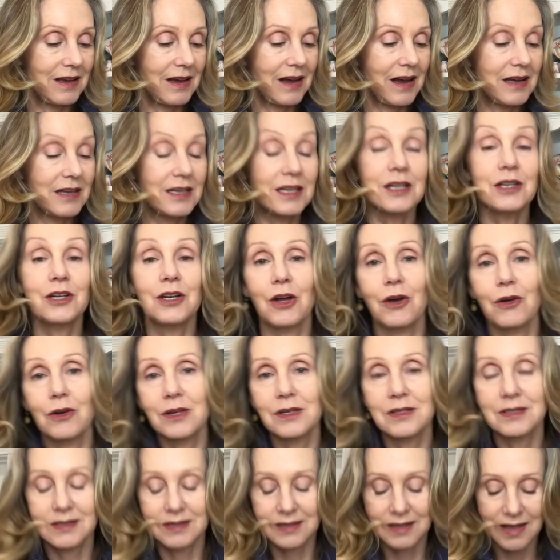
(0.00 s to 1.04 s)
I didn't
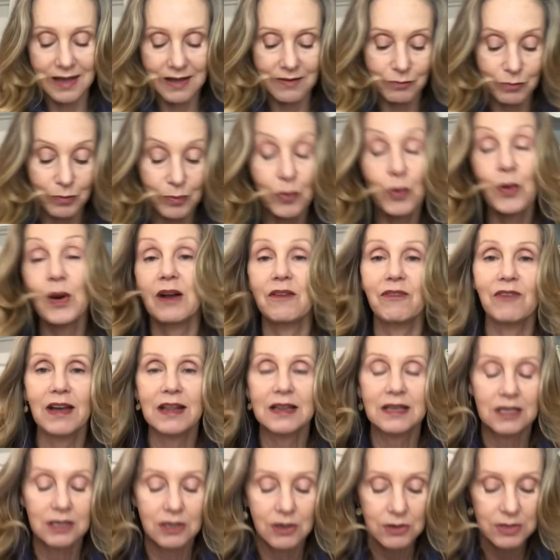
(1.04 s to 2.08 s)
notice. And when I
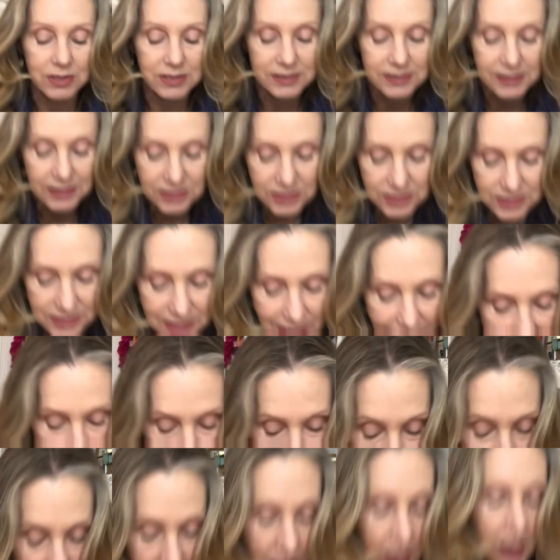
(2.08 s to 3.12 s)
finally noticed, I just
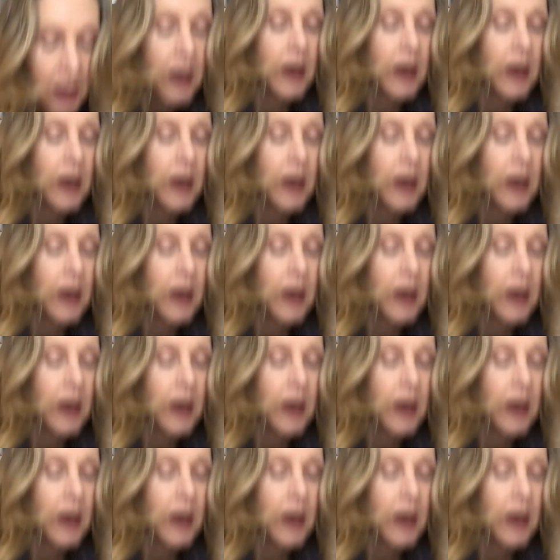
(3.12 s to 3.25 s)
laughed.